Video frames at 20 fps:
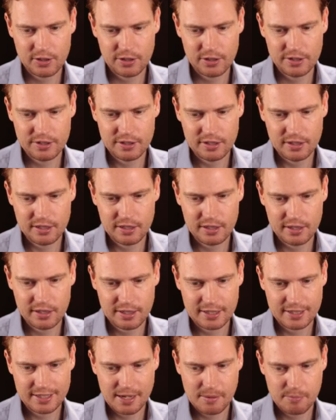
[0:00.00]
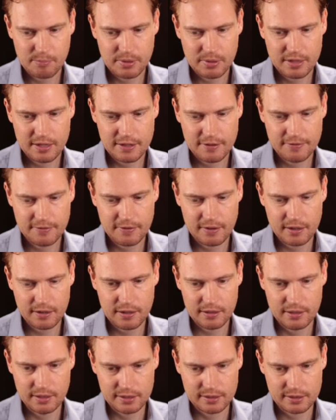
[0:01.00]
on company
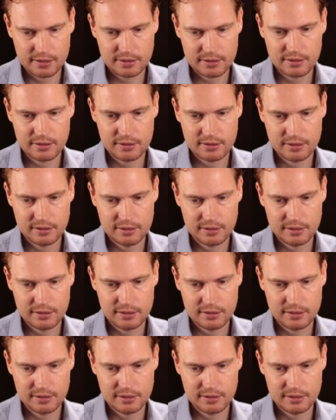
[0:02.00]
filings.